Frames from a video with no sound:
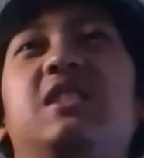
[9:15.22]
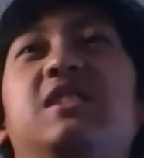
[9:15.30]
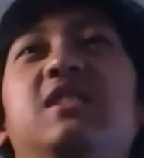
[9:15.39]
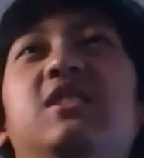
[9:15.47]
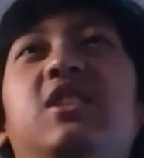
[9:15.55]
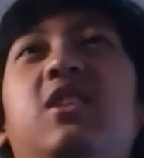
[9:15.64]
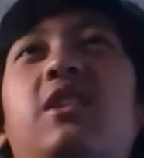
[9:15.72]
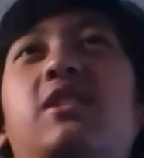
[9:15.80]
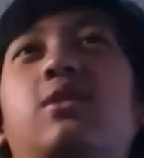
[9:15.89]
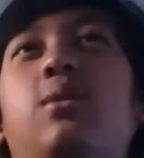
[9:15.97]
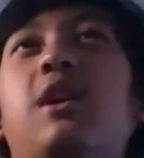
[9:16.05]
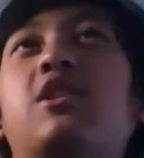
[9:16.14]
This is a
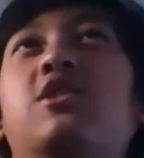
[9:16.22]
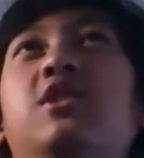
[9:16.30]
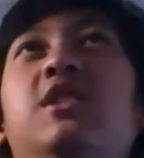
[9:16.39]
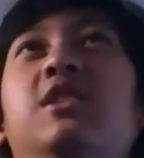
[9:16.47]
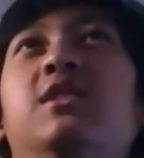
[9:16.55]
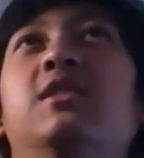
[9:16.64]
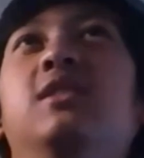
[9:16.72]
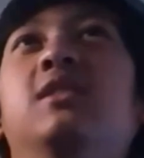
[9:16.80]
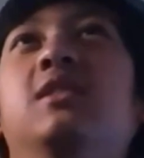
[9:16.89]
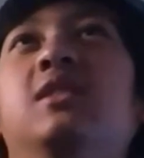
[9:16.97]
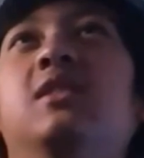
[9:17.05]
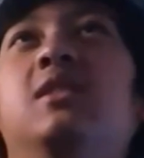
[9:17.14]
hard question.
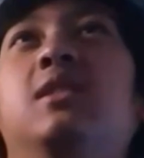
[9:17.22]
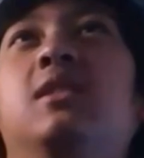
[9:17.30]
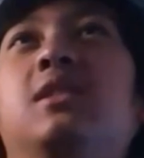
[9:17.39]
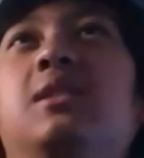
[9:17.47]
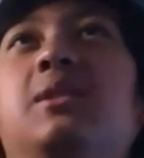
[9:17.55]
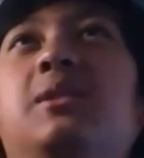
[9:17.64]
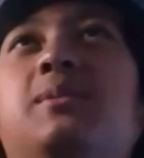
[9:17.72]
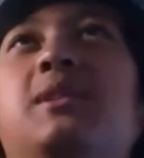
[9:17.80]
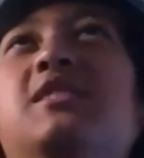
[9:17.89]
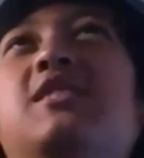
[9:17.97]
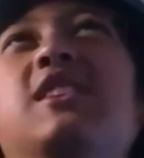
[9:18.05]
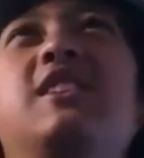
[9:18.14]

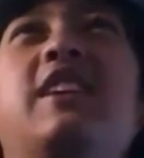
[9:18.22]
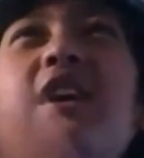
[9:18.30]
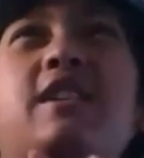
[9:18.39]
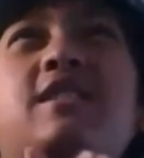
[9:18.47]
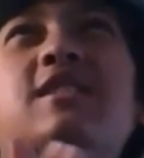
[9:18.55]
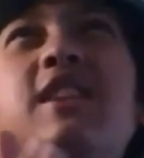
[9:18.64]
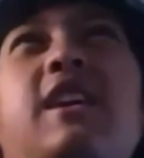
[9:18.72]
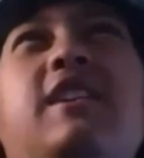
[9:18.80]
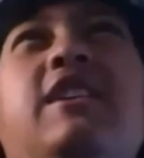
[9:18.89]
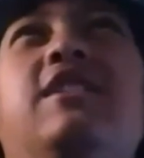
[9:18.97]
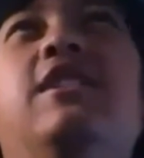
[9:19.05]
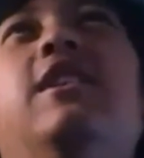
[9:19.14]
It's a yes
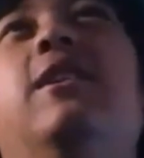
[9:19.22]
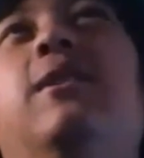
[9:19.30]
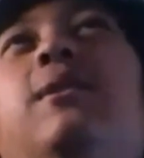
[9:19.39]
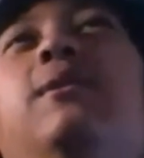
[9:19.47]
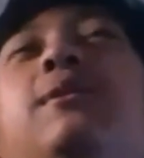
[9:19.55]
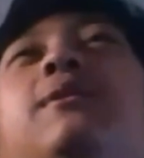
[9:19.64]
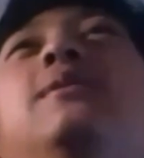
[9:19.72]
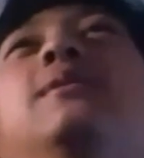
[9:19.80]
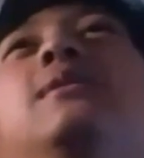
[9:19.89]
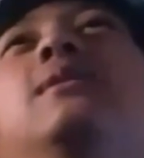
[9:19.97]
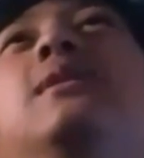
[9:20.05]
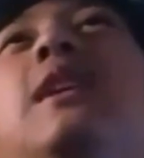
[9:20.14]
and a no.
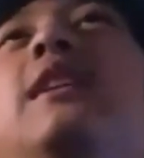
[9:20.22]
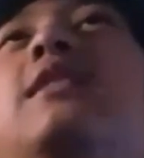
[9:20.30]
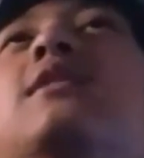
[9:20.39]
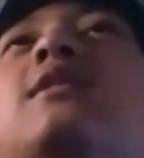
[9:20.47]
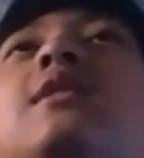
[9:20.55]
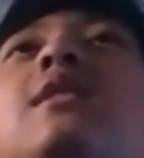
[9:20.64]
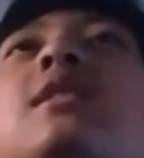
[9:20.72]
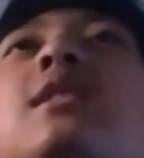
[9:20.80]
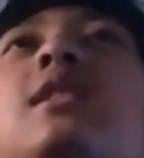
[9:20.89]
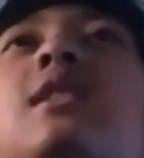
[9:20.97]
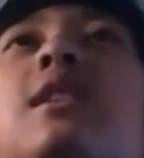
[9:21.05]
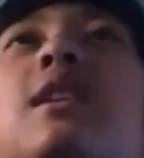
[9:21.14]
Like,
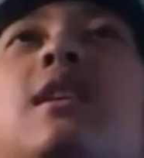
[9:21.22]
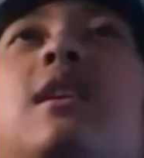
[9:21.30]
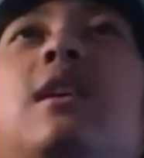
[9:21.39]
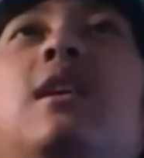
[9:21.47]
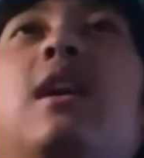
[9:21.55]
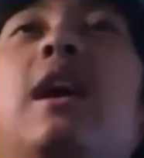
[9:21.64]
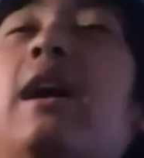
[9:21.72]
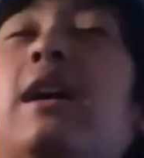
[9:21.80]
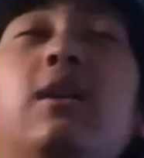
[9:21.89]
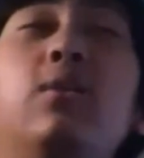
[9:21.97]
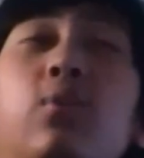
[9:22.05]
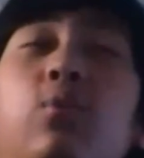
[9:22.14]

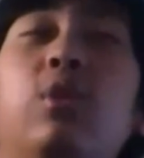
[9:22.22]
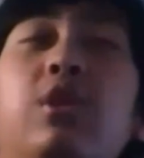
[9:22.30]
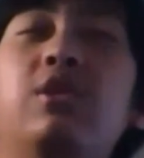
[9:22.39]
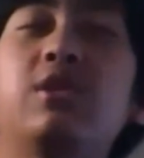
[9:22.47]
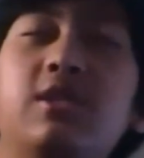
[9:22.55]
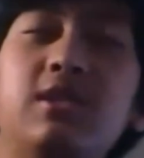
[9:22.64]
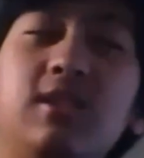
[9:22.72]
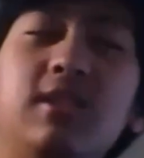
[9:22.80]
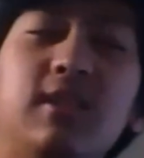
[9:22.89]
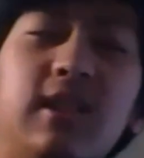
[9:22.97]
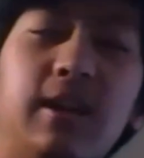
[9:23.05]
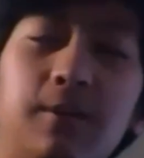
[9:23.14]
I would
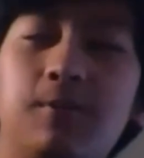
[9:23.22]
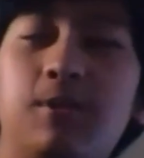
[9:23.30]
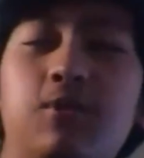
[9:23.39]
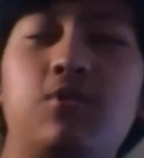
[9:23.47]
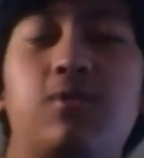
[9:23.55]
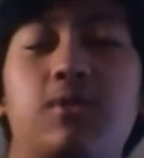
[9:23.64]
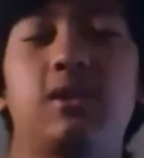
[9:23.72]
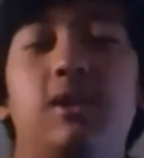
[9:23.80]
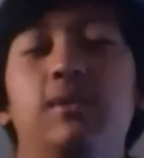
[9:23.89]
love to